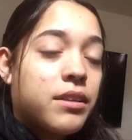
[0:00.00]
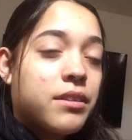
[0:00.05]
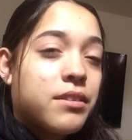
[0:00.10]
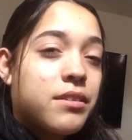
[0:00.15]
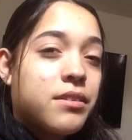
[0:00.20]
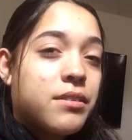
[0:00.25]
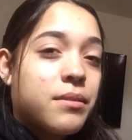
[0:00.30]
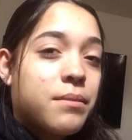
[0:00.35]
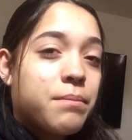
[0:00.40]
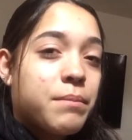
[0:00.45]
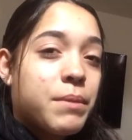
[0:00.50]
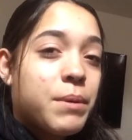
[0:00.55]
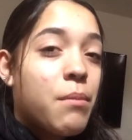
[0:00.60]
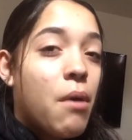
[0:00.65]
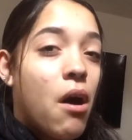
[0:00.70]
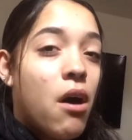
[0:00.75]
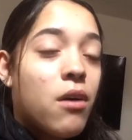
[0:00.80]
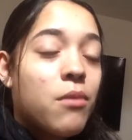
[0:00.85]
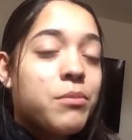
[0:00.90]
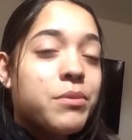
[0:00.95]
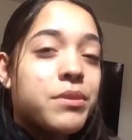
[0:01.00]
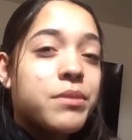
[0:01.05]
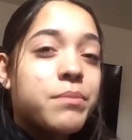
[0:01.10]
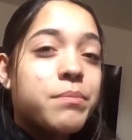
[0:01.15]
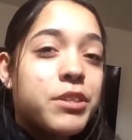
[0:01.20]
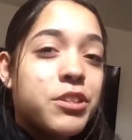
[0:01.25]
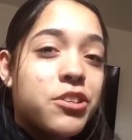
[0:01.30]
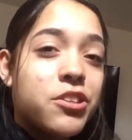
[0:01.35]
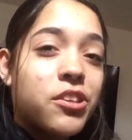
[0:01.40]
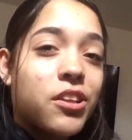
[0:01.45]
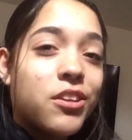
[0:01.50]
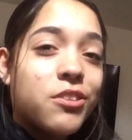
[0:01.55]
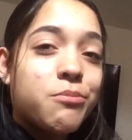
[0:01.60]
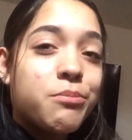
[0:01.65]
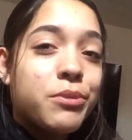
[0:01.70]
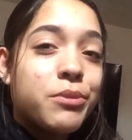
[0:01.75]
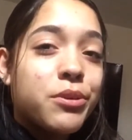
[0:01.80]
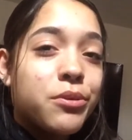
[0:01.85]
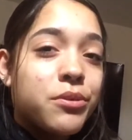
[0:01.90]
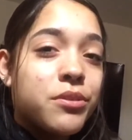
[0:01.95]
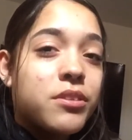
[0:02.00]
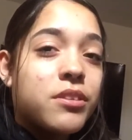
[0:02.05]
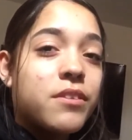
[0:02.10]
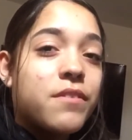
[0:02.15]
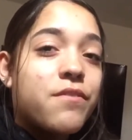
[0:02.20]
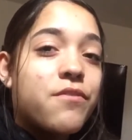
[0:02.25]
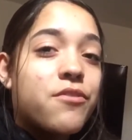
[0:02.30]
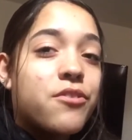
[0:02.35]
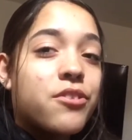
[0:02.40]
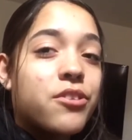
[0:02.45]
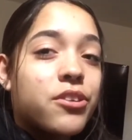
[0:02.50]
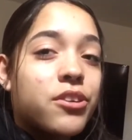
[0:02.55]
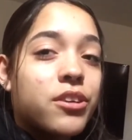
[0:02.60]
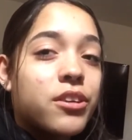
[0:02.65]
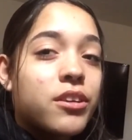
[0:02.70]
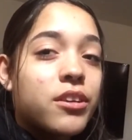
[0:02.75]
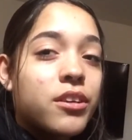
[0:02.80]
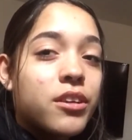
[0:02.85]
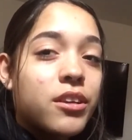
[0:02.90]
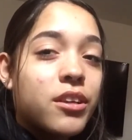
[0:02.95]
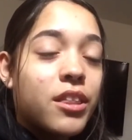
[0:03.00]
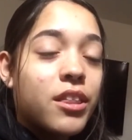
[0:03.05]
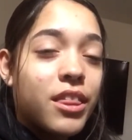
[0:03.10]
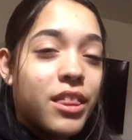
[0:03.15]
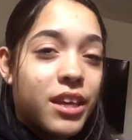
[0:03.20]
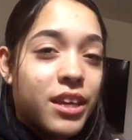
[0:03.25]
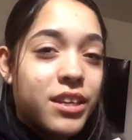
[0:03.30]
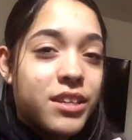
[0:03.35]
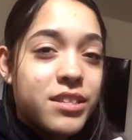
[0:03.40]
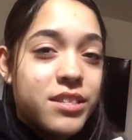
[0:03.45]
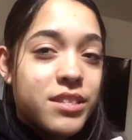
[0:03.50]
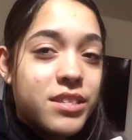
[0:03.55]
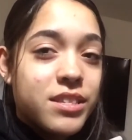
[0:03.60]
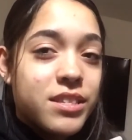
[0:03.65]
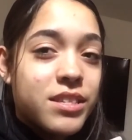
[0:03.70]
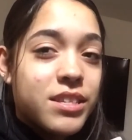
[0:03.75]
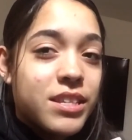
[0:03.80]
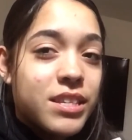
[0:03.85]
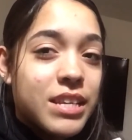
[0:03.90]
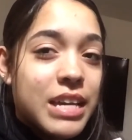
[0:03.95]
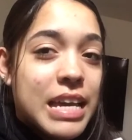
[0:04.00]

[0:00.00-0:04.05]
it's my mom's, but she lets me use it for this,